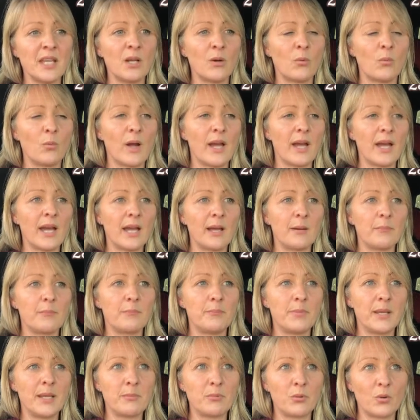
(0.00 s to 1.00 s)
where
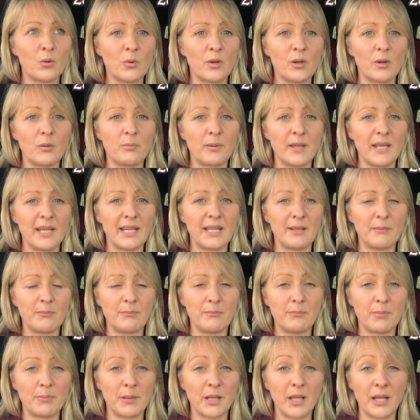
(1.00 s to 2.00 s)
people will be
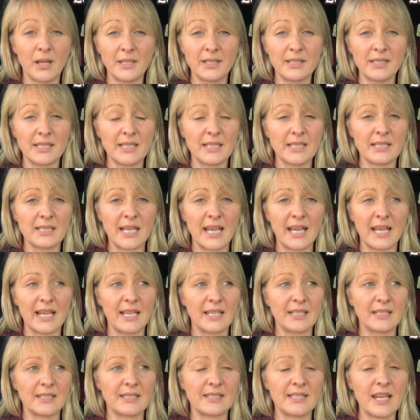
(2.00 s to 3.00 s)
blinded
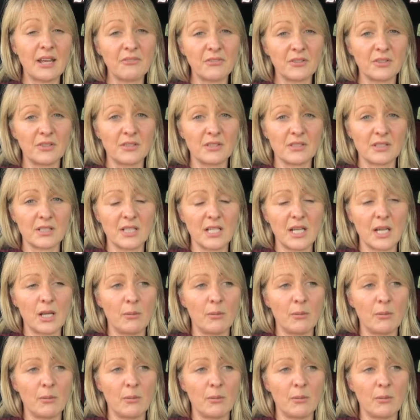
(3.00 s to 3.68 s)
and deafened